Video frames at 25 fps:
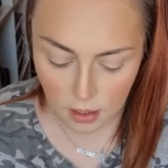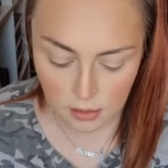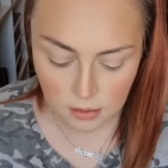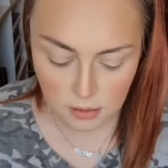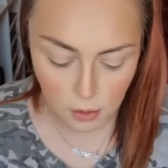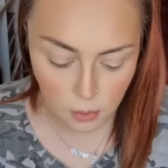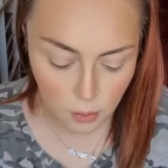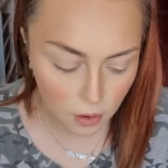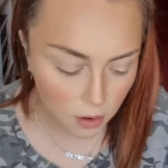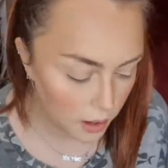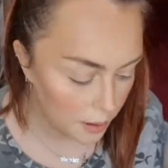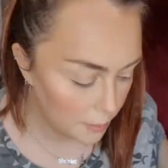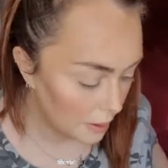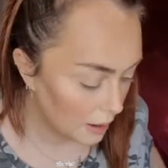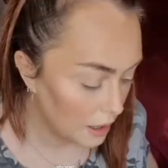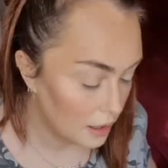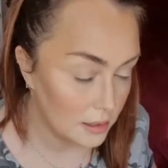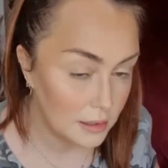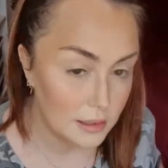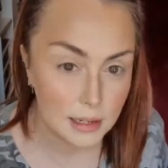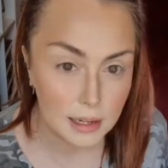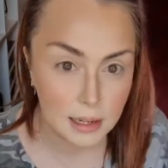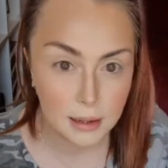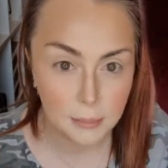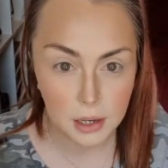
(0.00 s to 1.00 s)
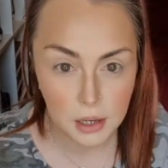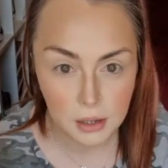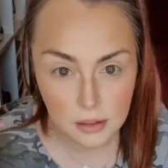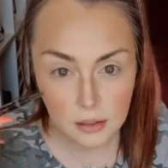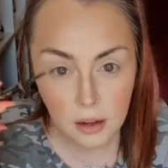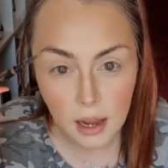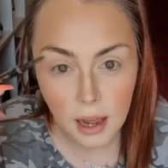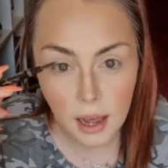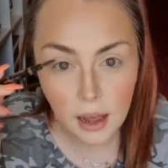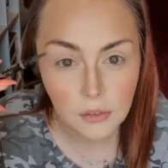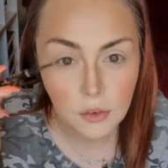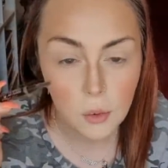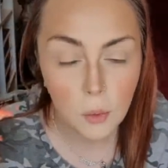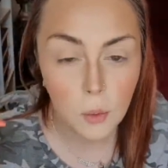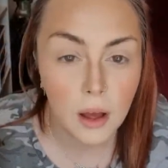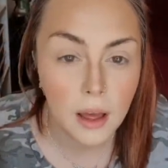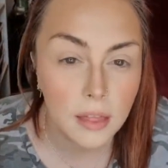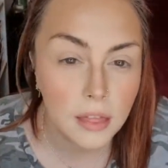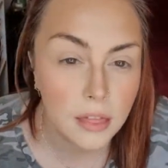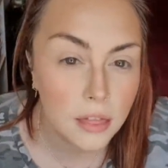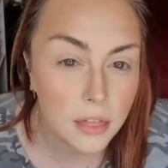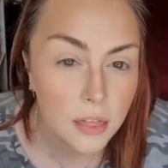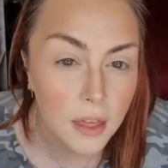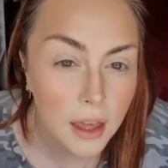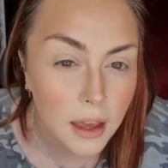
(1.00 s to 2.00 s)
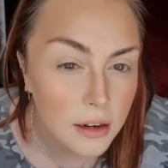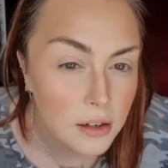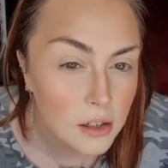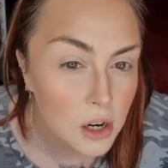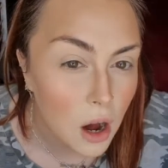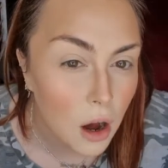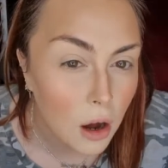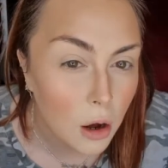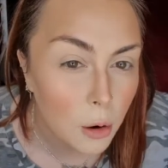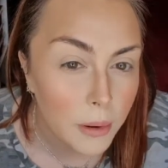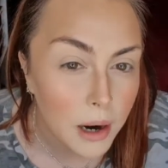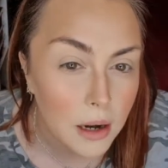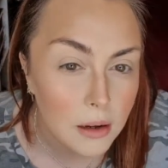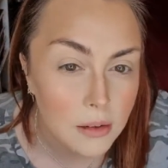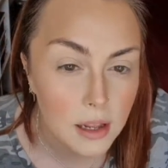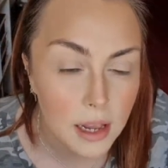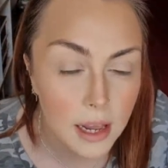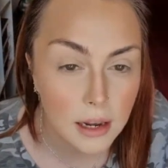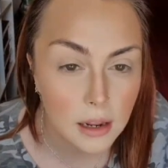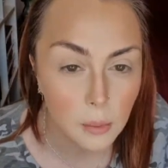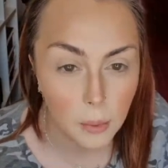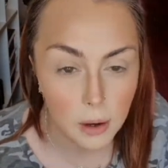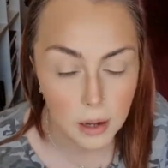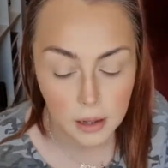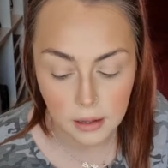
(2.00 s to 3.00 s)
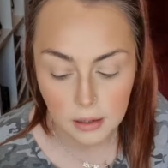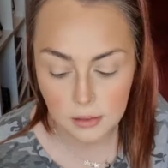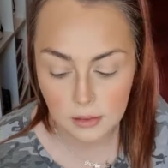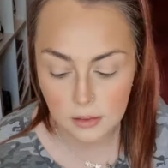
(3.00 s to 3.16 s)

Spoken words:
So I personally, because I have quite thick dark brows anyway,